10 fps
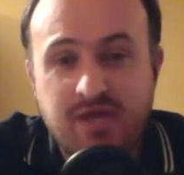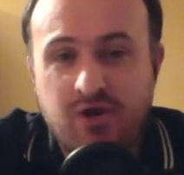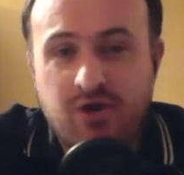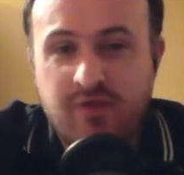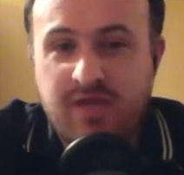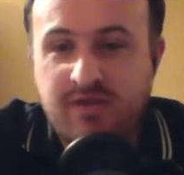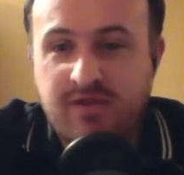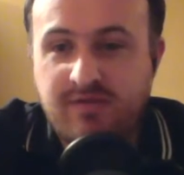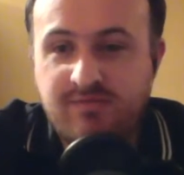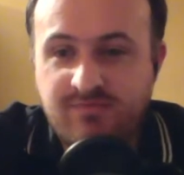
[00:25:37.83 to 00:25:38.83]
You know what I mean?
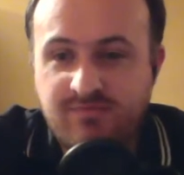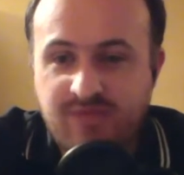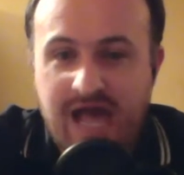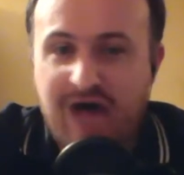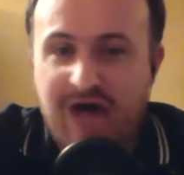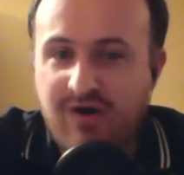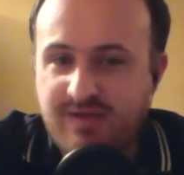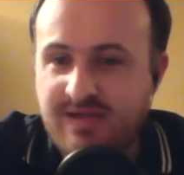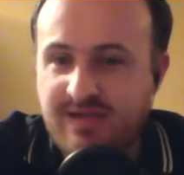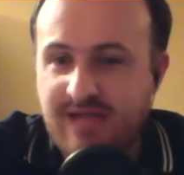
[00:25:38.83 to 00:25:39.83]
And
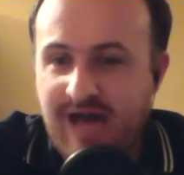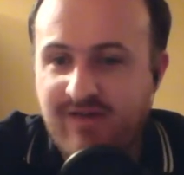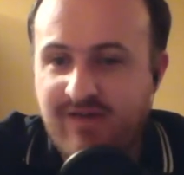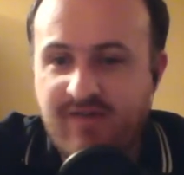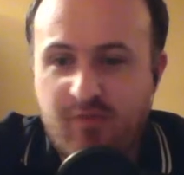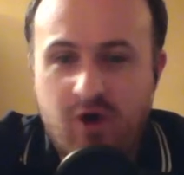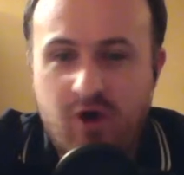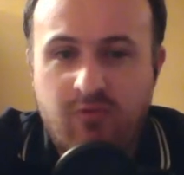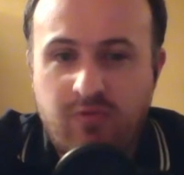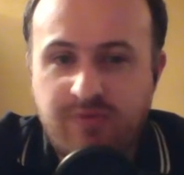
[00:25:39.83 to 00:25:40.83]
didn't Callie have a
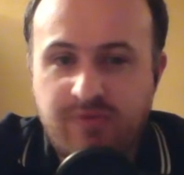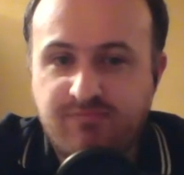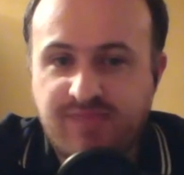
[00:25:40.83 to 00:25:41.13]
problem with